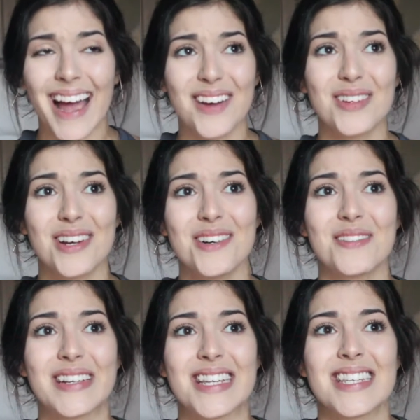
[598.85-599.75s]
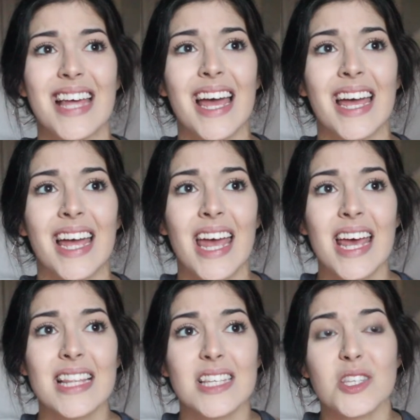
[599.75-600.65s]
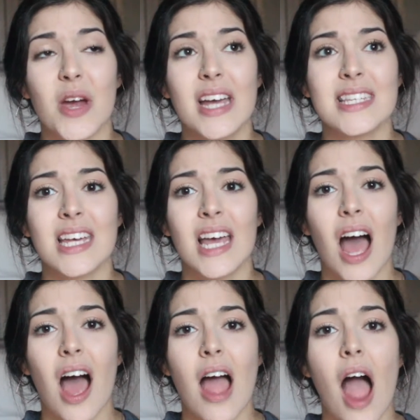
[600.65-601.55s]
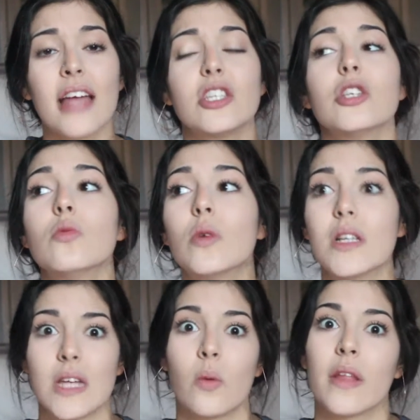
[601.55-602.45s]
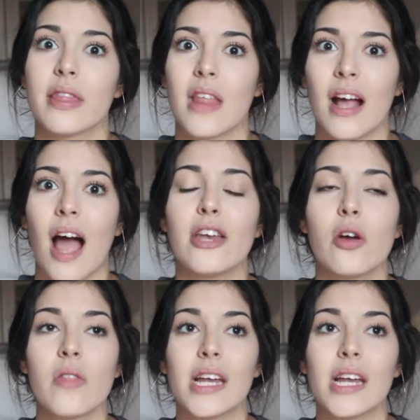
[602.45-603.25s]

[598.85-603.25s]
I don't know what to say. This is crazy. I do want to say one thing. I know